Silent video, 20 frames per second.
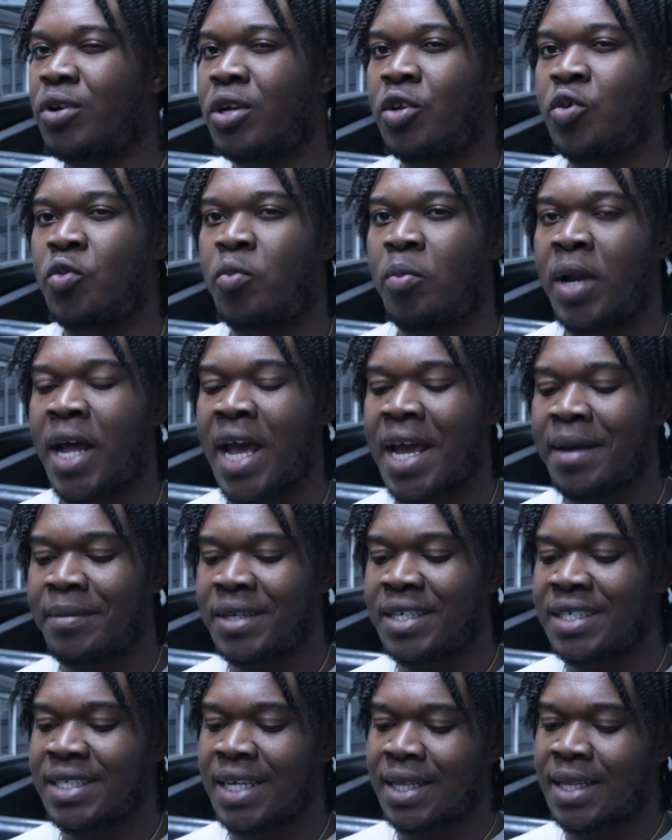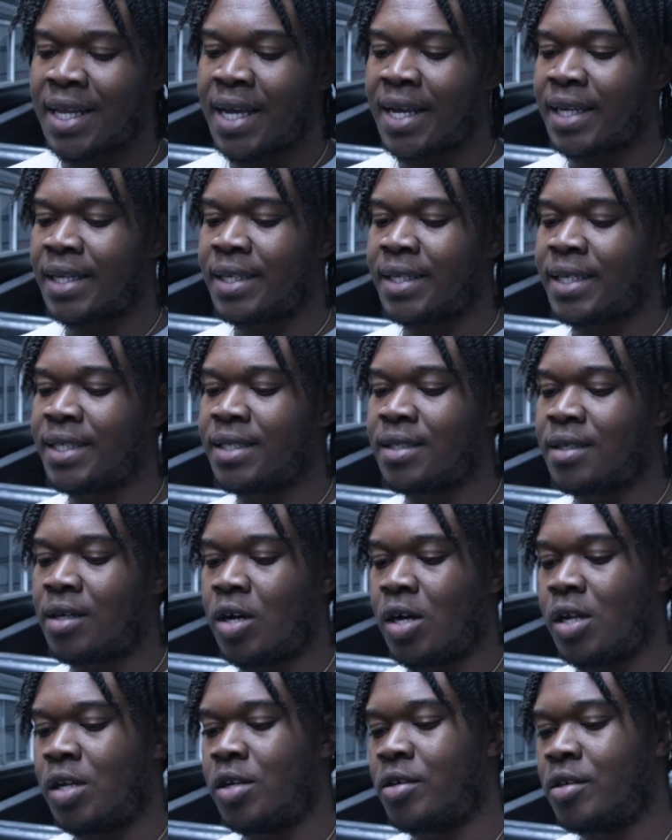want to do black because I think this
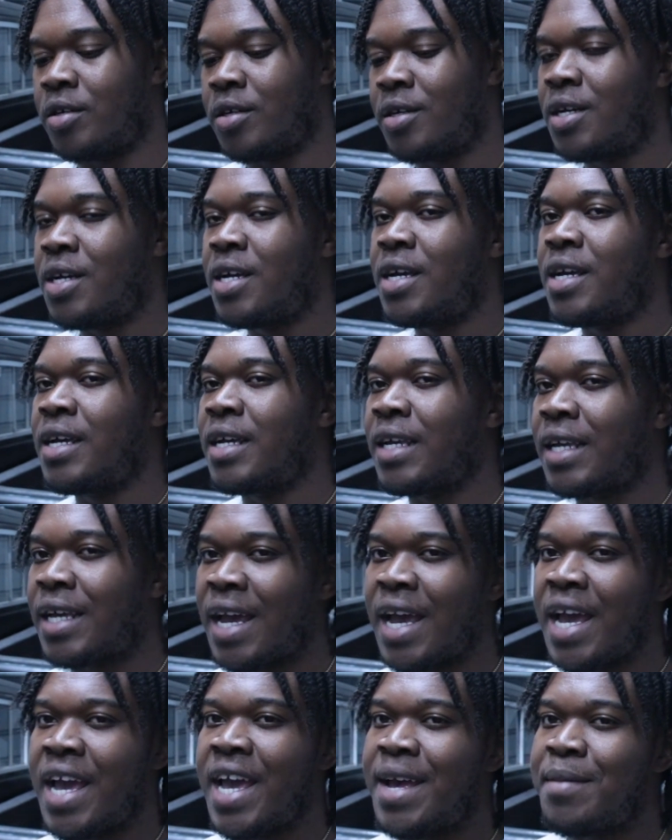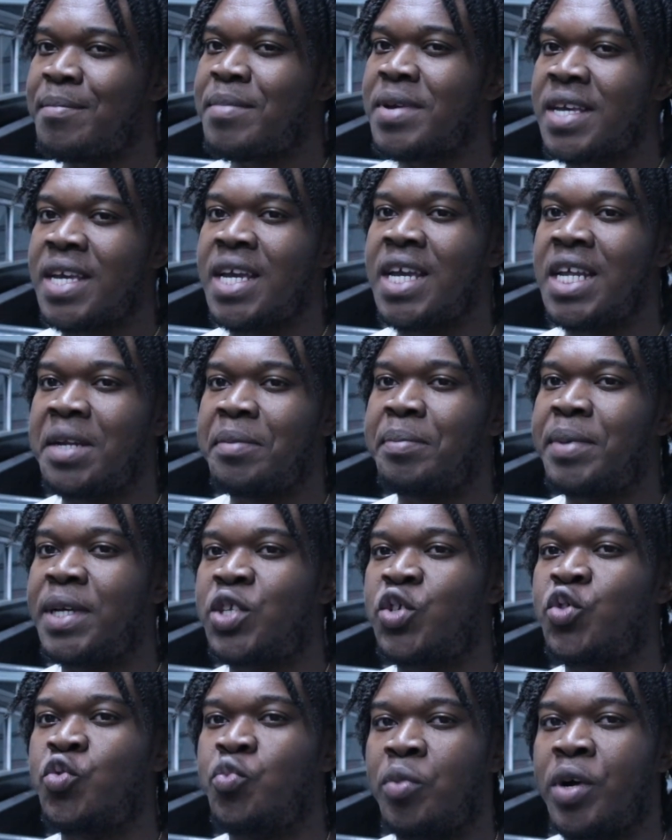color can begin to be
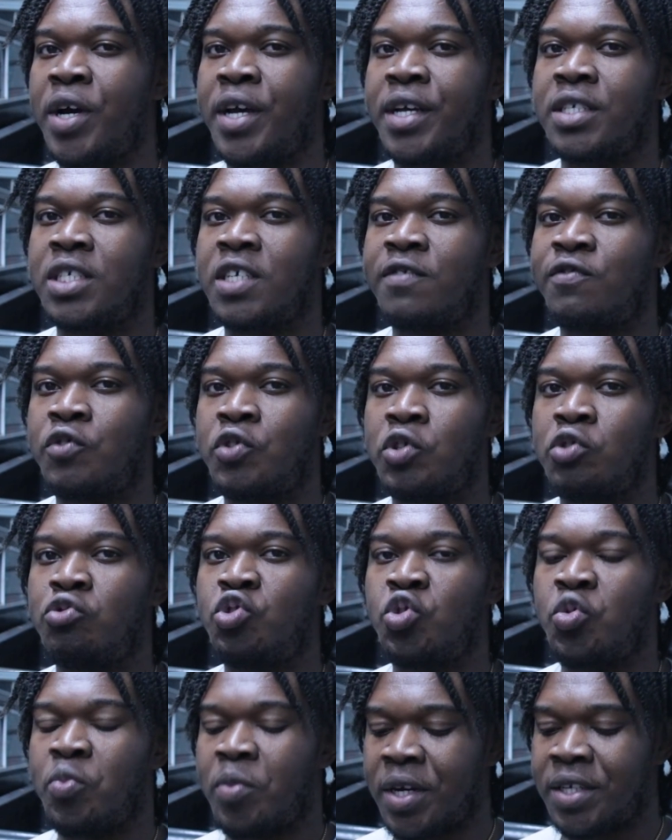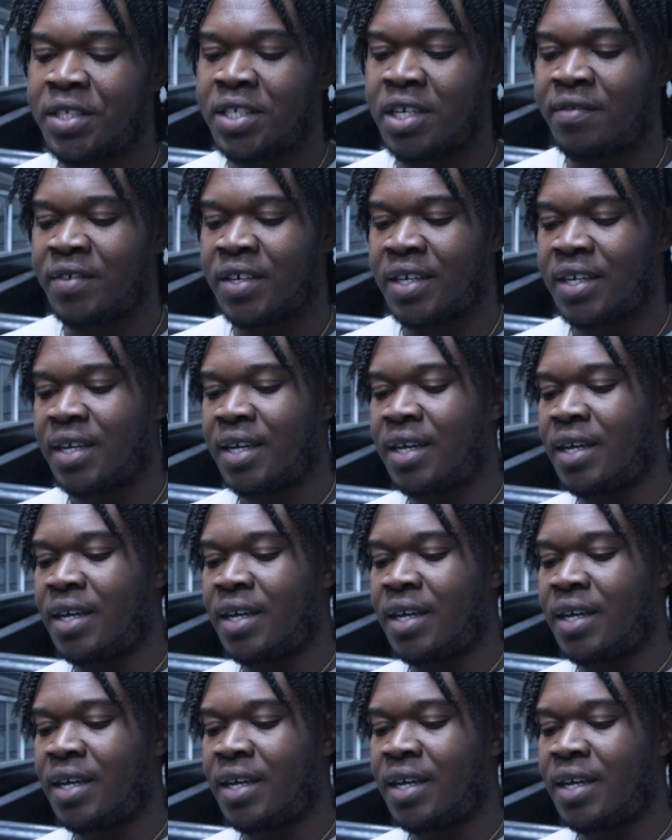too much if you do too much of it.